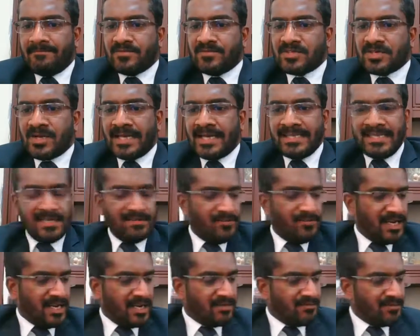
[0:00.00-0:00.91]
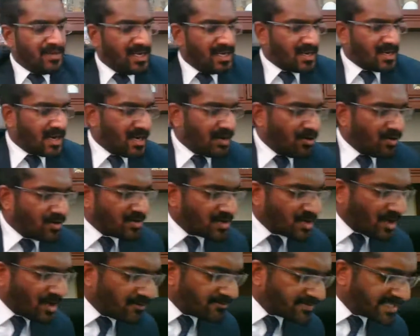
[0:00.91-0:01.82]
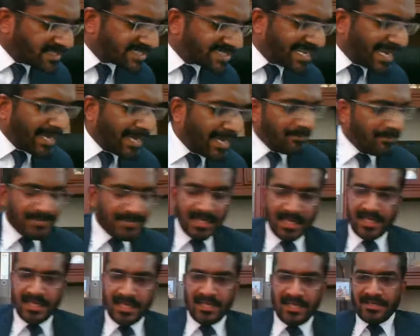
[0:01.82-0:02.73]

So I think we, we run out of the time.